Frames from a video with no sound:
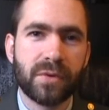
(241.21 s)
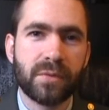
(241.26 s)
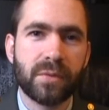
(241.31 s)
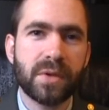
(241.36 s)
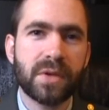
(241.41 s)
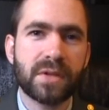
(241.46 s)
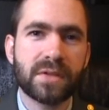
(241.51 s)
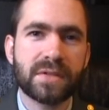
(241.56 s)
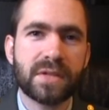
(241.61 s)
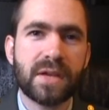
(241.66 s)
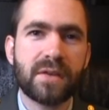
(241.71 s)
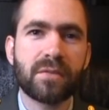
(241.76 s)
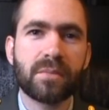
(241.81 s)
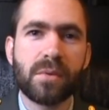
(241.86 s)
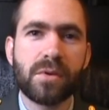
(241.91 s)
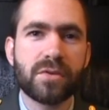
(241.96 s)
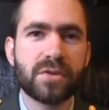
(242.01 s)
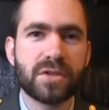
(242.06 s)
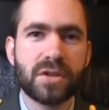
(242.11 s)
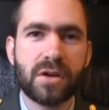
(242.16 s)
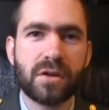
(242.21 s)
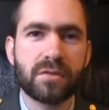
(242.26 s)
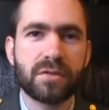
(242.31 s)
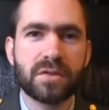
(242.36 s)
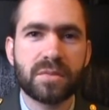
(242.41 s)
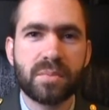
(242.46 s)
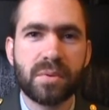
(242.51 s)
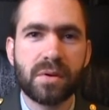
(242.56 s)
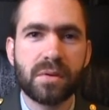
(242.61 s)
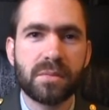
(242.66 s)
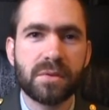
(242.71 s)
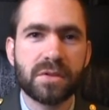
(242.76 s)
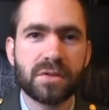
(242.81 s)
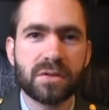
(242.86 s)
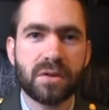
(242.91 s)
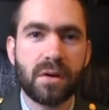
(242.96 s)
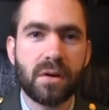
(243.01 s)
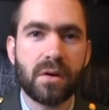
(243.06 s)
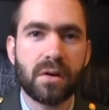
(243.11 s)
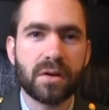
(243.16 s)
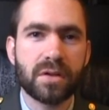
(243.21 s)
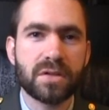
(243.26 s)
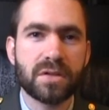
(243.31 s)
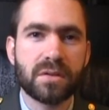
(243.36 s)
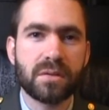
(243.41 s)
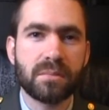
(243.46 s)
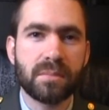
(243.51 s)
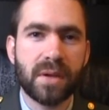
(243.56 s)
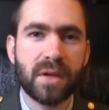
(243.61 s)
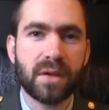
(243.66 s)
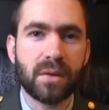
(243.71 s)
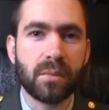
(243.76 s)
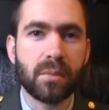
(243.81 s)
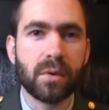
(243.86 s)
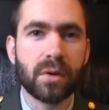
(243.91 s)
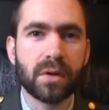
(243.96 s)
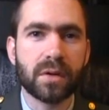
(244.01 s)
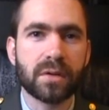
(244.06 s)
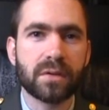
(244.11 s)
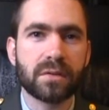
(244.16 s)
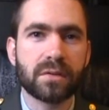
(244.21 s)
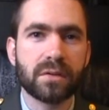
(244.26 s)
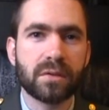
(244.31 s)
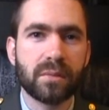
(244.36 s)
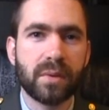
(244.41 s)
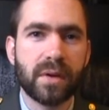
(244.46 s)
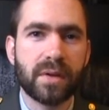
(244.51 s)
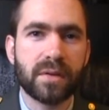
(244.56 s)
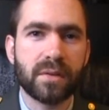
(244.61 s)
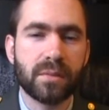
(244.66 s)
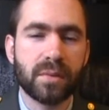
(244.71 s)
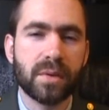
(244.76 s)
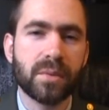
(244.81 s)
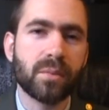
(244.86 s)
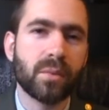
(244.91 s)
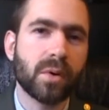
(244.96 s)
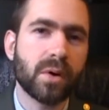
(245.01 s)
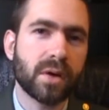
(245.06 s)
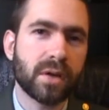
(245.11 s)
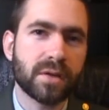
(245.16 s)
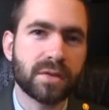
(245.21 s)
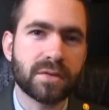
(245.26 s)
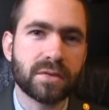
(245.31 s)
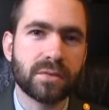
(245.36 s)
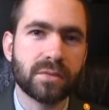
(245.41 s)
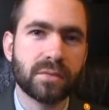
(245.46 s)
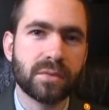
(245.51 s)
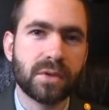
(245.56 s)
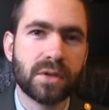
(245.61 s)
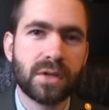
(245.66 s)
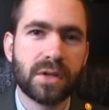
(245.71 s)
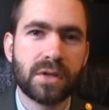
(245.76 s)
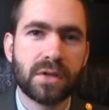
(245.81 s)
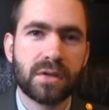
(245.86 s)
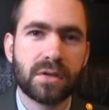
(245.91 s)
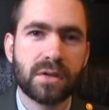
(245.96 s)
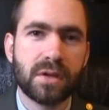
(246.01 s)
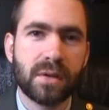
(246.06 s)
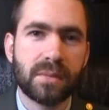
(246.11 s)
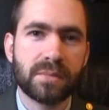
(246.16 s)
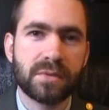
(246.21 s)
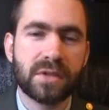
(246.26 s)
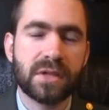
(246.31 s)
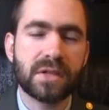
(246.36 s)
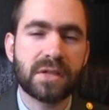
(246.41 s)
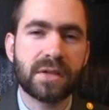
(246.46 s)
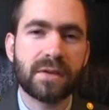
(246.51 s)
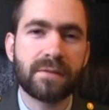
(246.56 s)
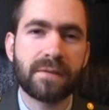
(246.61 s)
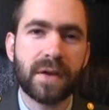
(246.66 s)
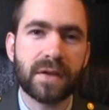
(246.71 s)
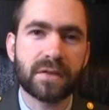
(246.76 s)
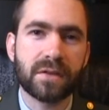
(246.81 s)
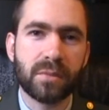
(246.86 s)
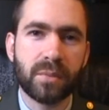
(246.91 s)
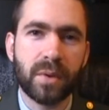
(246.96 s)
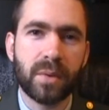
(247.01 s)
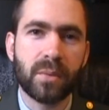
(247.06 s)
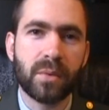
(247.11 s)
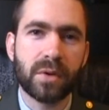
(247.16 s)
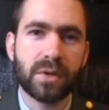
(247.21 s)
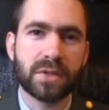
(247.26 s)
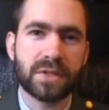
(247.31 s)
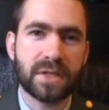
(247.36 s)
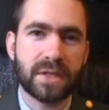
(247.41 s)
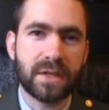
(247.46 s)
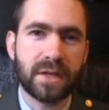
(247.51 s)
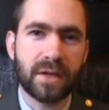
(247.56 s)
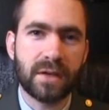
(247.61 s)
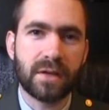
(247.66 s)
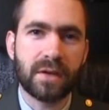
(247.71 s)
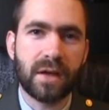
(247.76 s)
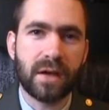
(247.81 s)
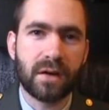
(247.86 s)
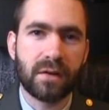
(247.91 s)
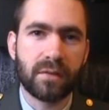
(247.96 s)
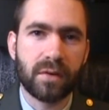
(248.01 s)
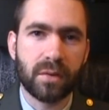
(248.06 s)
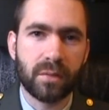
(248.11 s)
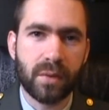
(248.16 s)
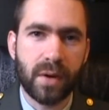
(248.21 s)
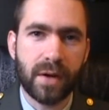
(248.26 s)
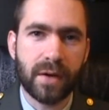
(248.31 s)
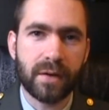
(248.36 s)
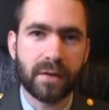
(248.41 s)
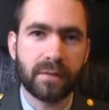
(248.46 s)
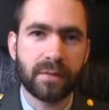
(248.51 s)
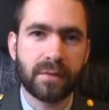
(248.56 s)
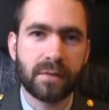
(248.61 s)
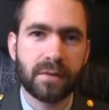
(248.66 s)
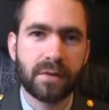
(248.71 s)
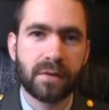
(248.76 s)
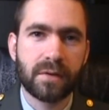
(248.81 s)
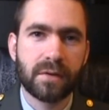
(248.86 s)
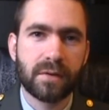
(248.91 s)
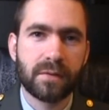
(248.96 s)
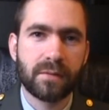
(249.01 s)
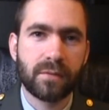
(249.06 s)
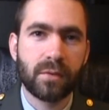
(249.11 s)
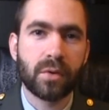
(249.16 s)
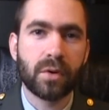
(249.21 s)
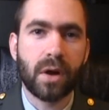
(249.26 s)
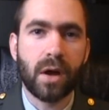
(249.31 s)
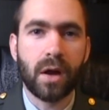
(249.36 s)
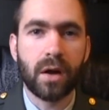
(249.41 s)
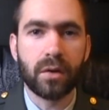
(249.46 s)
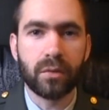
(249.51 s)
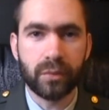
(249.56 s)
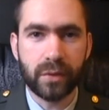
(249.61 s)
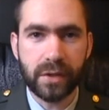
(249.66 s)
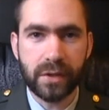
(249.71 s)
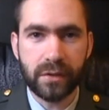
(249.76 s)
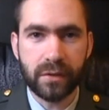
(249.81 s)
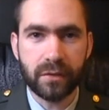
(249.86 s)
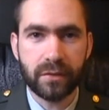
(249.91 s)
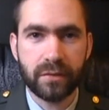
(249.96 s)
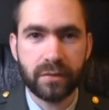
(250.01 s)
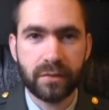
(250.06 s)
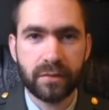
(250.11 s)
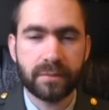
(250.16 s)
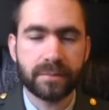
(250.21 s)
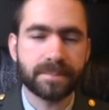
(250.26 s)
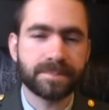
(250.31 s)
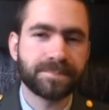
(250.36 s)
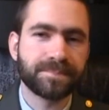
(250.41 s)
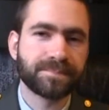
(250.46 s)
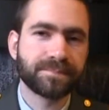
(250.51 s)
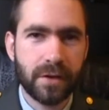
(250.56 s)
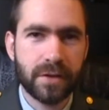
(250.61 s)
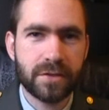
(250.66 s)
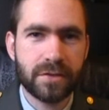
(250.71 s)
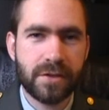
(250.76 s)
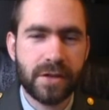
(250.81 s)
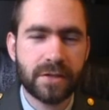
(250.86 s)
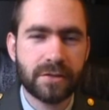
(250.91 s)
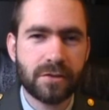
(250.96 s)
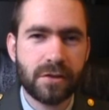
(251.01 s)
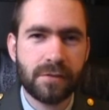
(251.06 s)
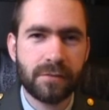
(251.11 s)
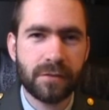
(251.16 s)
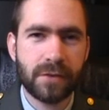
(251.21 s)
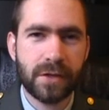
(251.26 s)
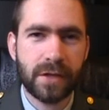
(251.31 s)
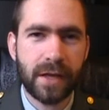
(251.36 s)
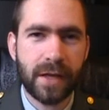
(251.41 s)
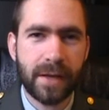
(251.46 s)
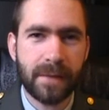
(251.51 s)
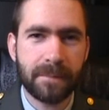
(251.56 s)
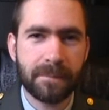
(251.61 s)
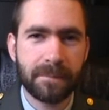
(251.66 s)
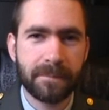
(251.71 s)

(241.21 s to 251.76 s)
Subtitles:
We can take from other genres, put them into ours, and then make it work the way that we want it to get the effect that we want to get out of our writing for our readers. Alright, so that's all for today.